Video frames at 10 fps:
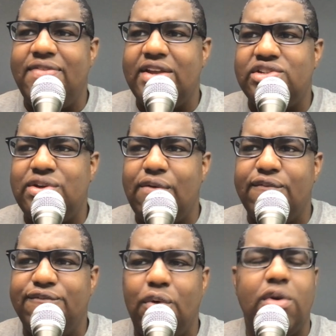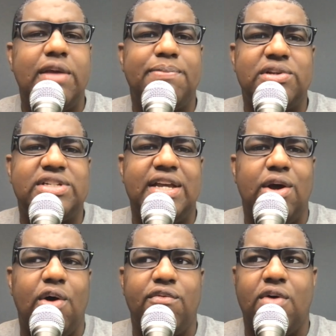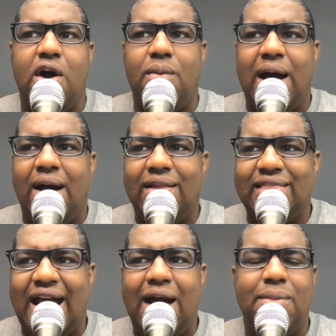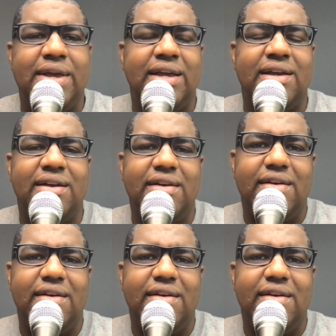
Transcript: They shoot 40% overall while allowing